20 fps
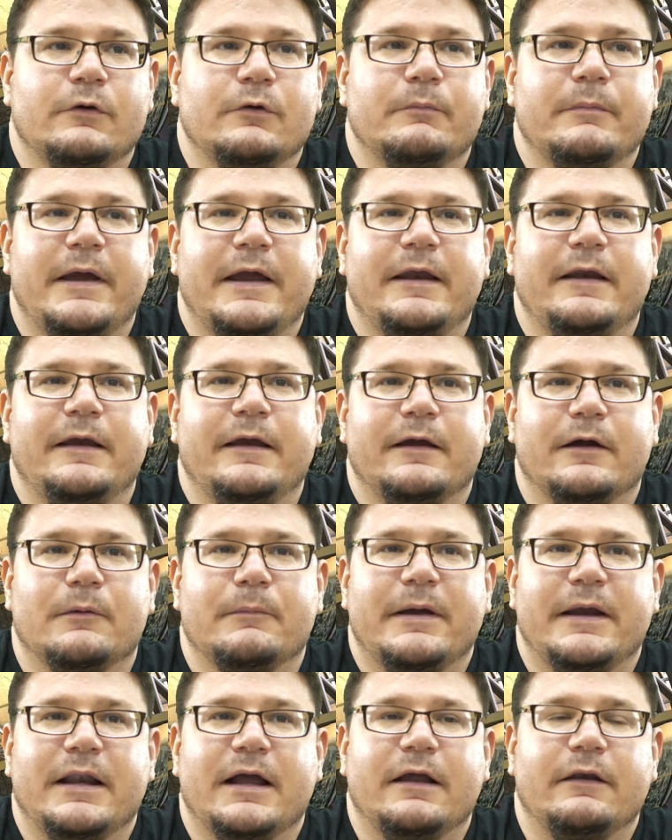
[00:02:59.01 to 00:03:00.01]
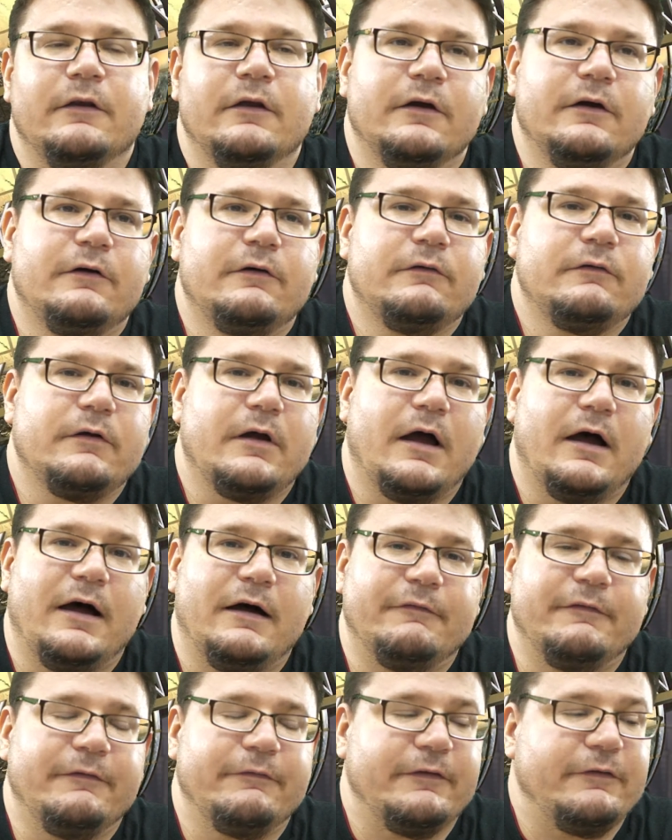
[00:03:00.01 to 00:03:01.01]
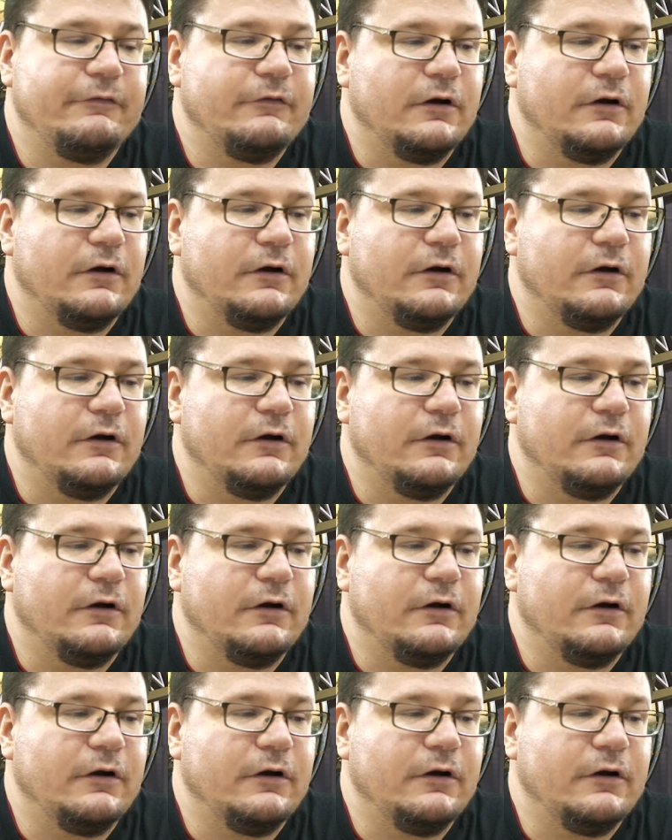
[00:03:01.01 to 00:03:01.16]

who may or may not know, obviously